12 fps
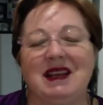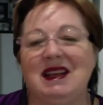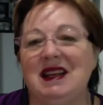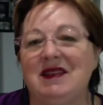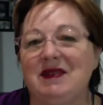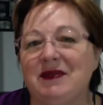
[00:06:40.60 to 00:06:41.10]

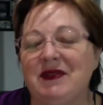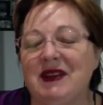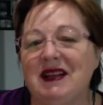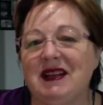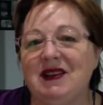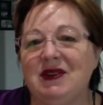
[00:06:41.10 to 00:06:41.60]
Never
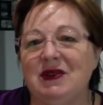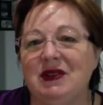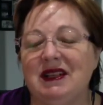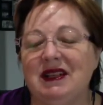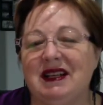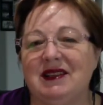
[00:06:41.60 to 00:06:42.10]
feeling
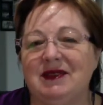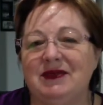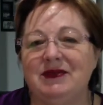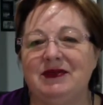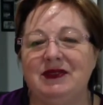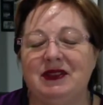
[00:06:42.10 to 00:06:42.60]
good
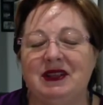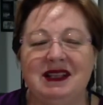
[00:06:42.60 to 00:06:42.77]
enough.